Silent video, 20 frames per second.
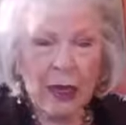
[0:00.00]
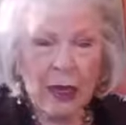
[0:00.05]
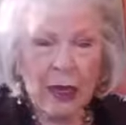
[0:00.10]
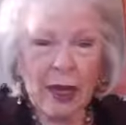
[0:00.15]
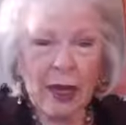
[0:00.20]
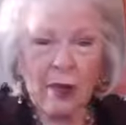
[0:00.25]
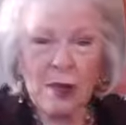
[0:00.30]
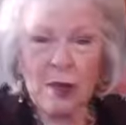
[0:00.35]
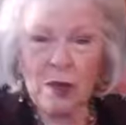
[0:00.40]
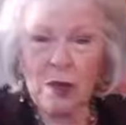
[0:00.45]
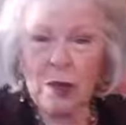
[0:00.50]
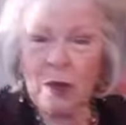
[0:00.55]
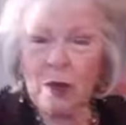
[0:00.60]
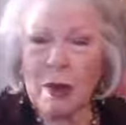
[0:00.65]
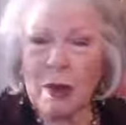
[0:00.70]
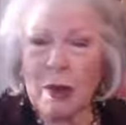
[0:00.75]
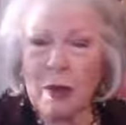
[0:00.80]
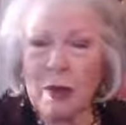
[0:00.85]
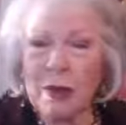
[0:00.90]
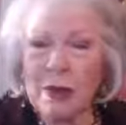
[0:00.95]
Another
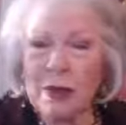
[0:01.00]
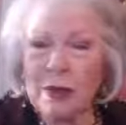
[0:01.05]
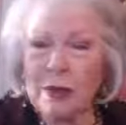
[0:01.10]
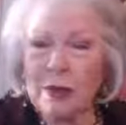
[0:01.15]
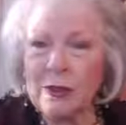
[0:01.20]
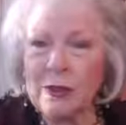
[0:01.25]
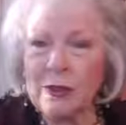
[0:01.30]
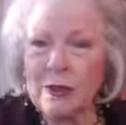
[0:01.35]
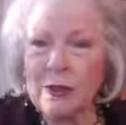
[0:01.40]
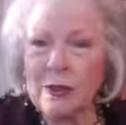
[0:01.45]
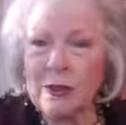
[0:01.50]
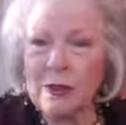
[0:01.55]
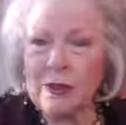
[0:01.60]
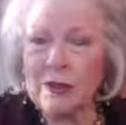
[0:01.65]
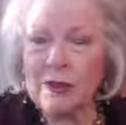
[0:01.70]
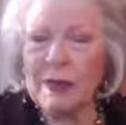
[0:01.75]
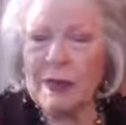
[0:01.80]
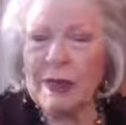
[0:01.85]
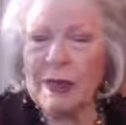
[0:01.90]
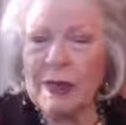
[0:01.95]
question for you to
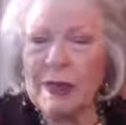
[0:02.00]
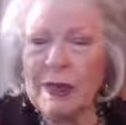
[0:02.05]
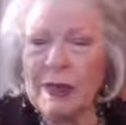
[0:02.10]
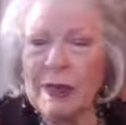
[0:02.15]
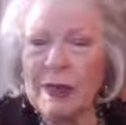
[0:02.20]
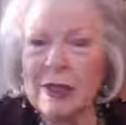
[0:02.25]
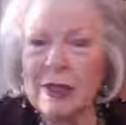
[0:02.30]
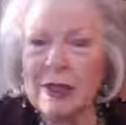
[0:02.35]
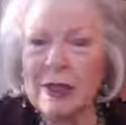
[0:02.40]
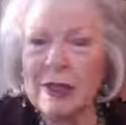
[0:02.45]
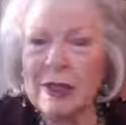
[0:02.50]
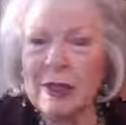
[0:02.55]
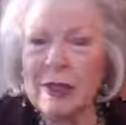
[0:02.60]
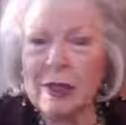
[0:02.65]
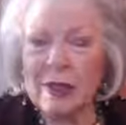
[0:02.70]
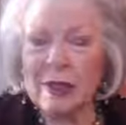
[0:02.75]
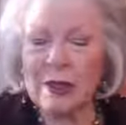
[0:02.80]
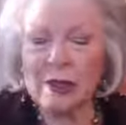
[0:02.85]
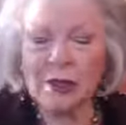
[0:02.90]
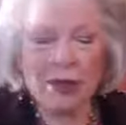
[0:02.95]
fill in this
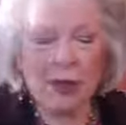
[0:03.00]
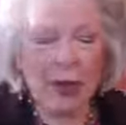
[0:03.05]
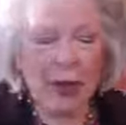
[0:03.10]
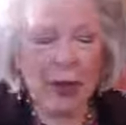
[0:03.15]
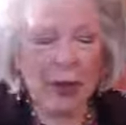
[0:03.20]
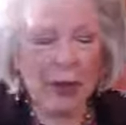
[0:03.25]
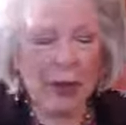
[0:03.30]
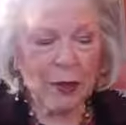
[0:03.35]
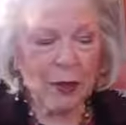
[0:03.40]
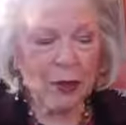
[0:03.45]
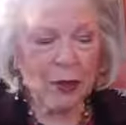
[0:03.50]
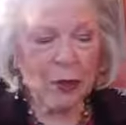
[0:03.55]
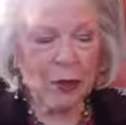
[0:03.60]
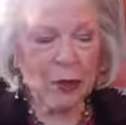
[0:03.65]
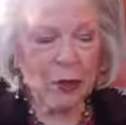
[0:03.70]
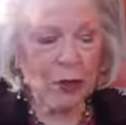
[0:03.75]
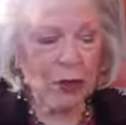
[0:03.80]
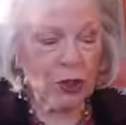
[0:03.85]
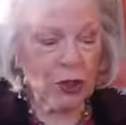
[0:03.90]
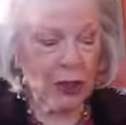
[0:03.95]

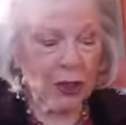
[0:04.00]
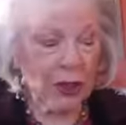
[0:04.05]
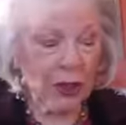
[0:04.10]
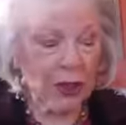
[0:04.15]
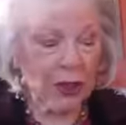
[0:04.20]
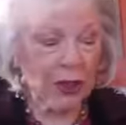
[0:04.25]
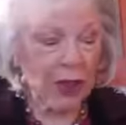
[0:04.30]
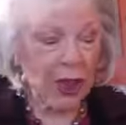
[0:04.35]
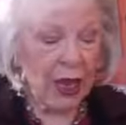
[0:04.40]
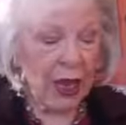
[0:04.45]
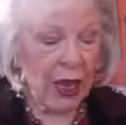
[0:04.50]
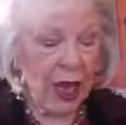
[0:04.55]
worksheet is,